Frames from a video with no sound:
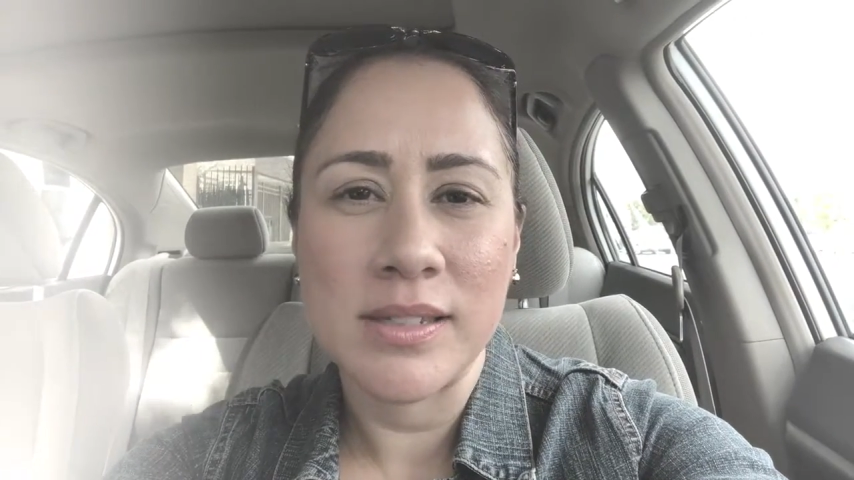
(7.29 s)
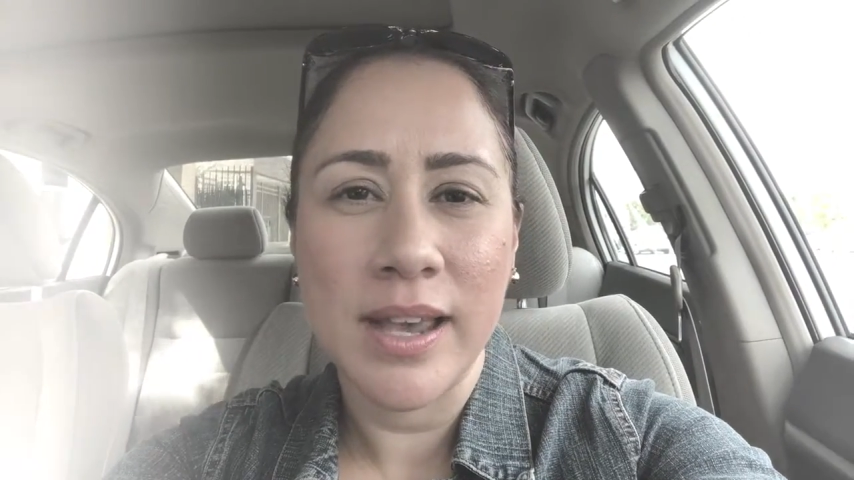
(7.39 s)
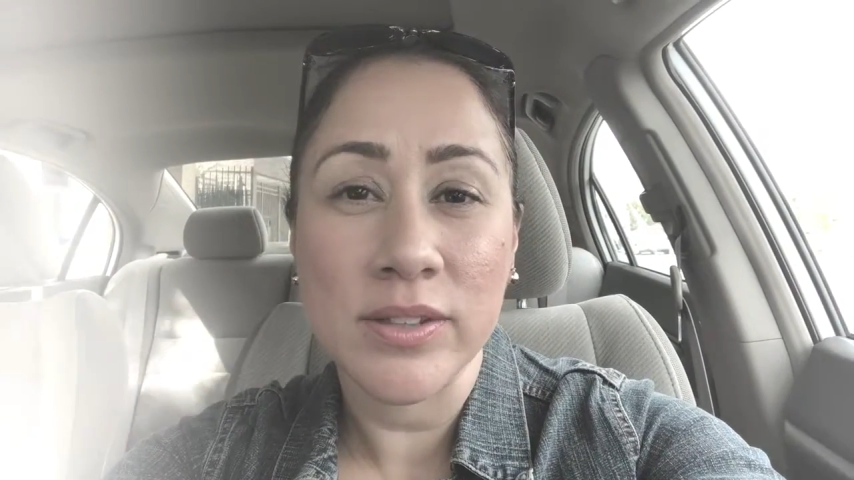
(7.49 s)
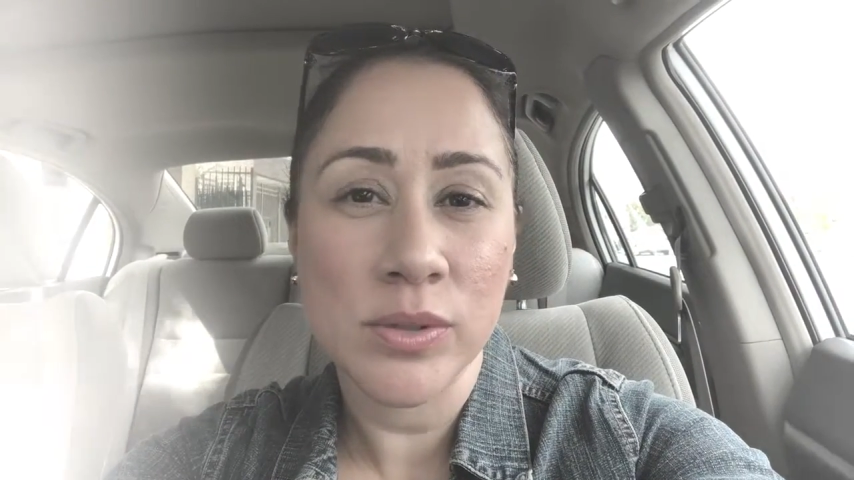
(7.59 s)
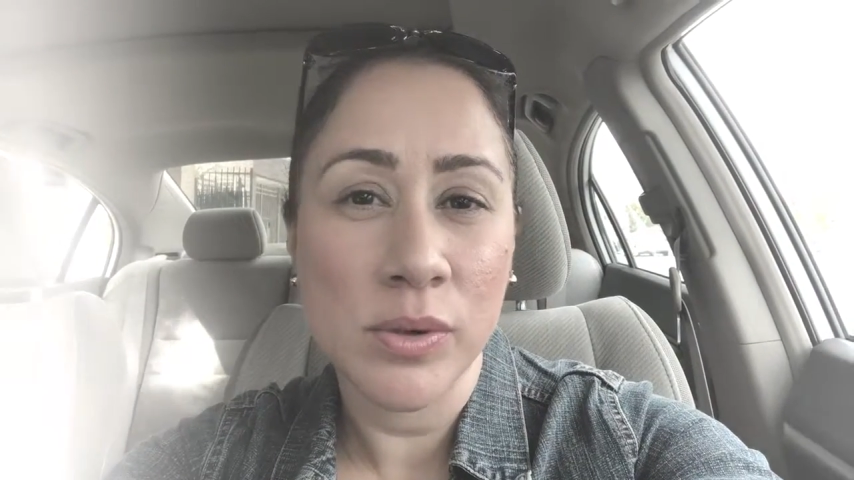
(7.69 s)

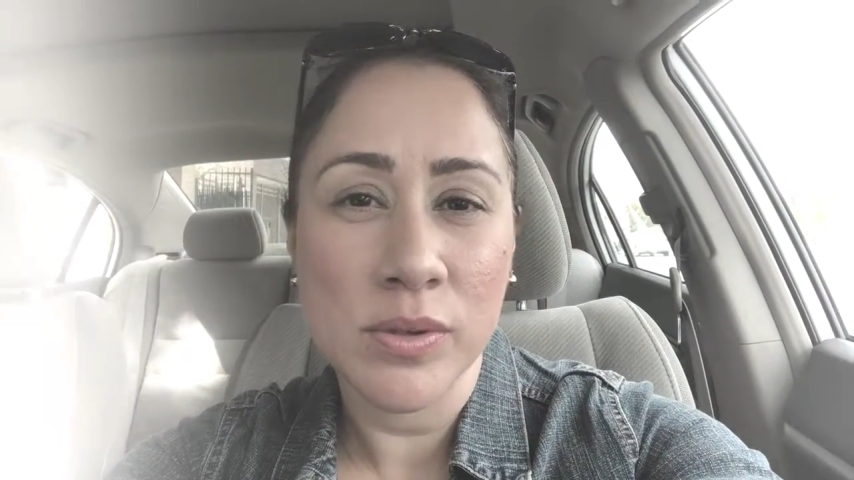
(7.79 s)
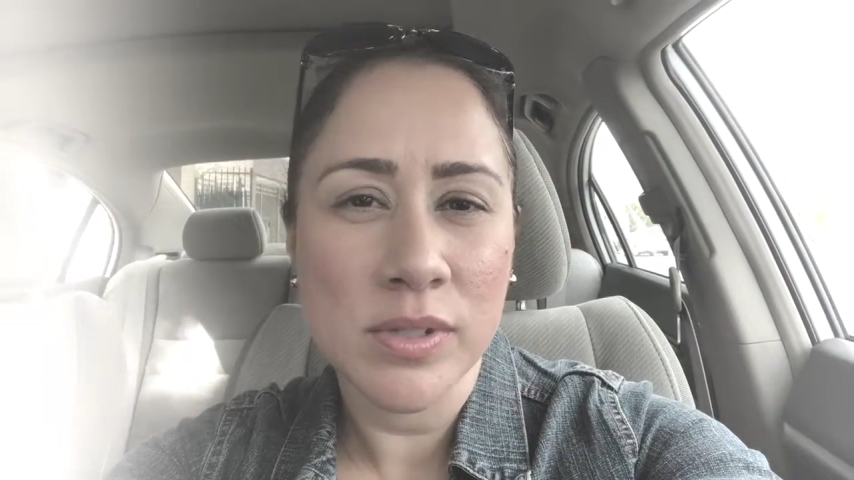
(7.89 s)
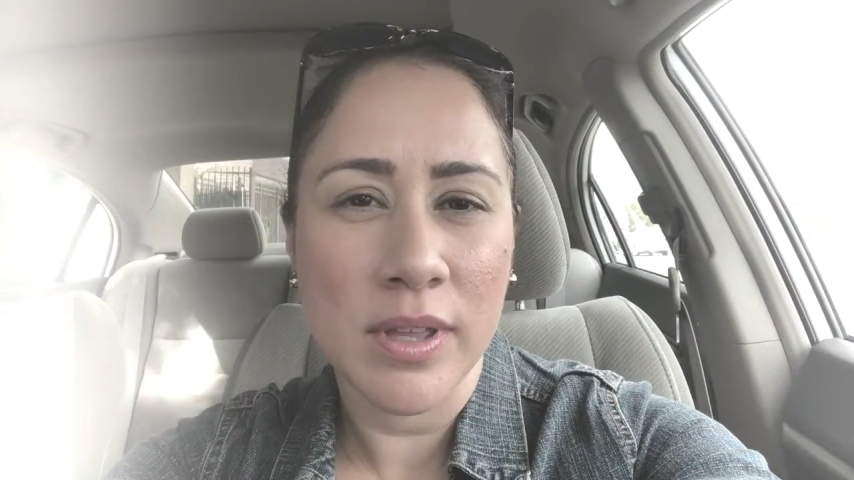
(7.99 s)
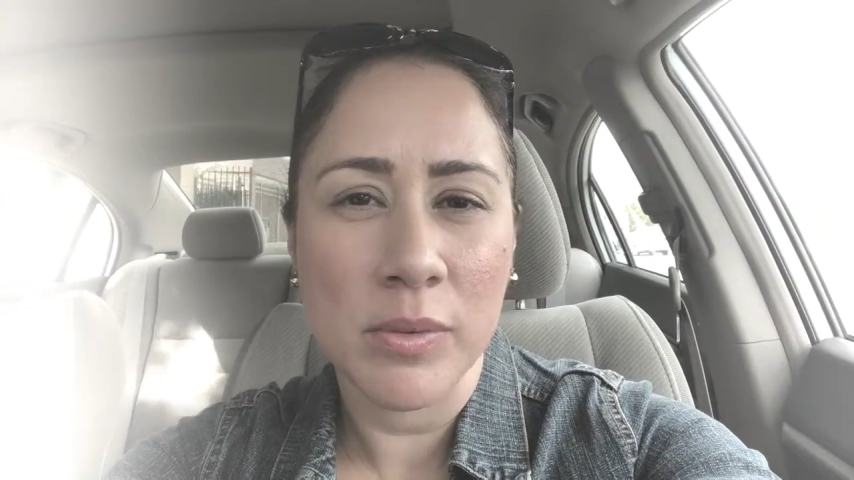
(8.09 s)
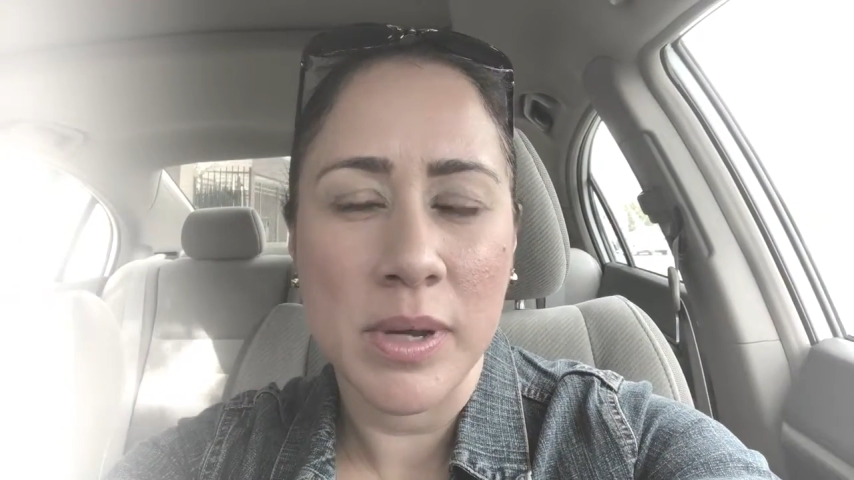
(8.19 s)
tech
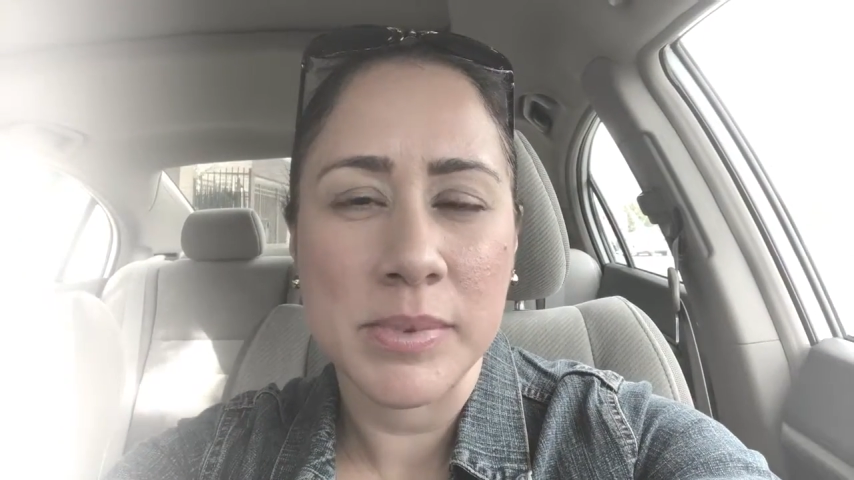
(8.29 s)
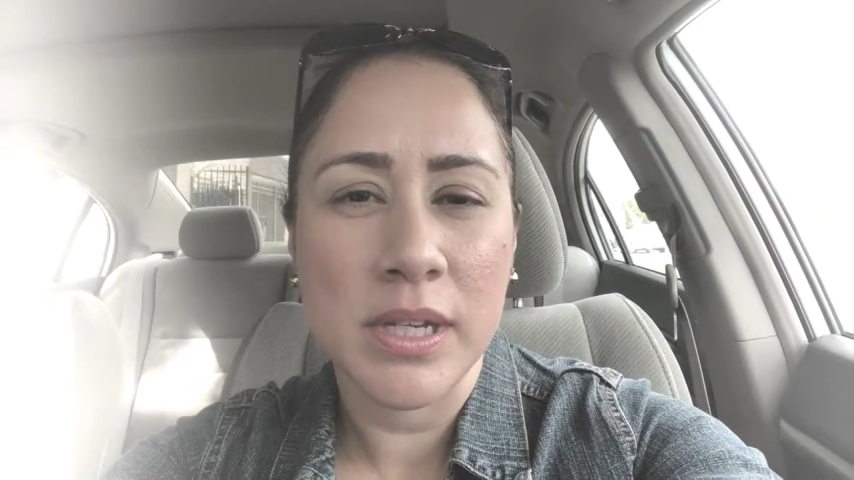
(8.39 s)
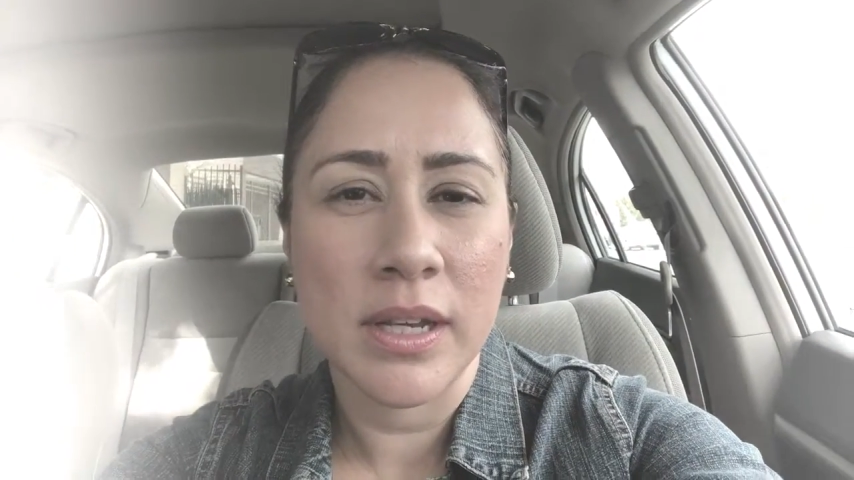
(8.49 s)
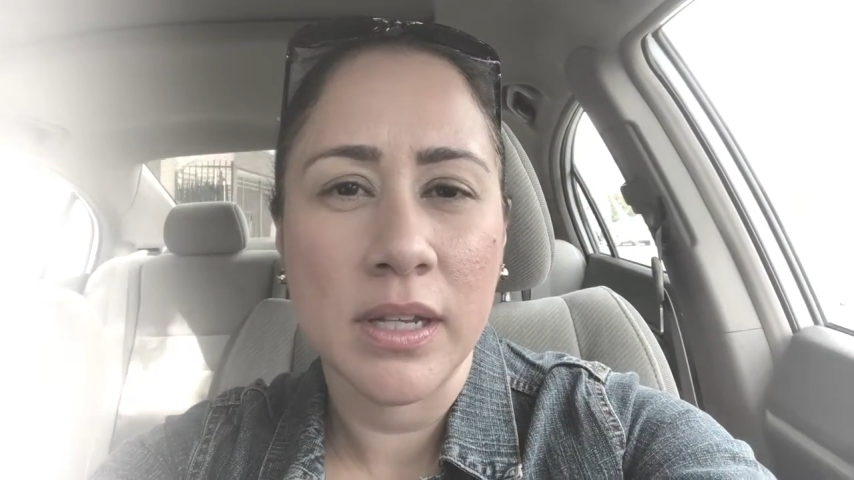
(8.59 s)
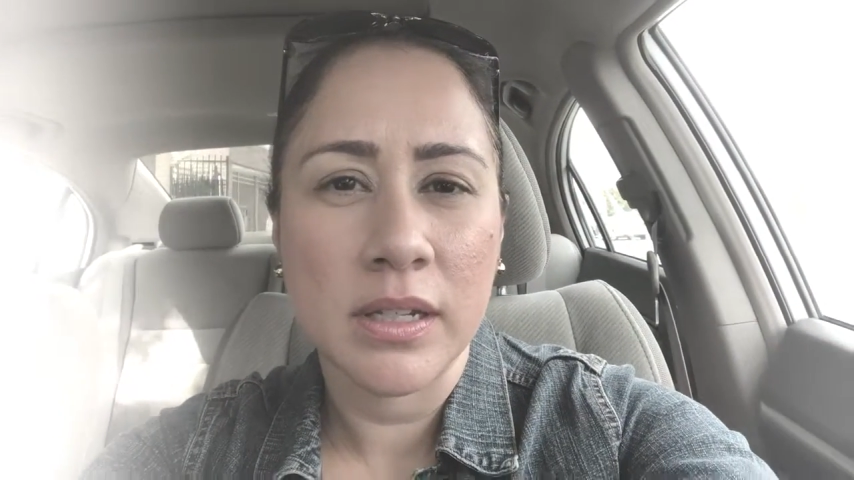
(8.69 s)
tools on the
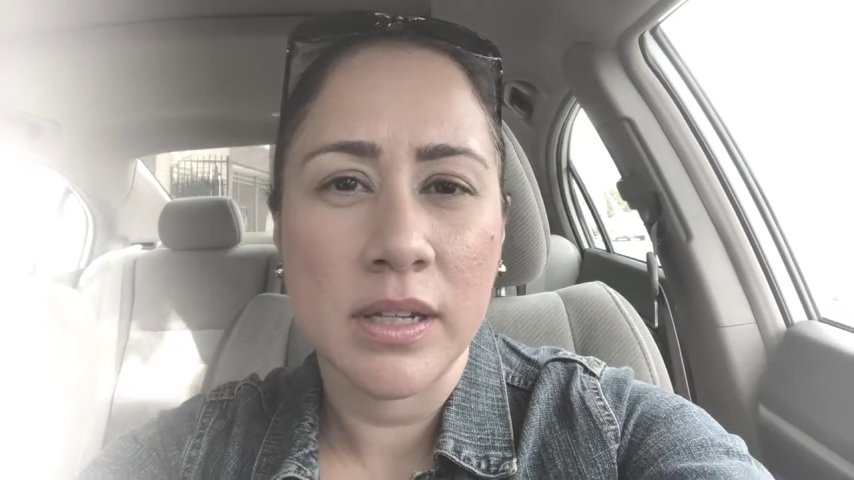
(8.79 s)
website,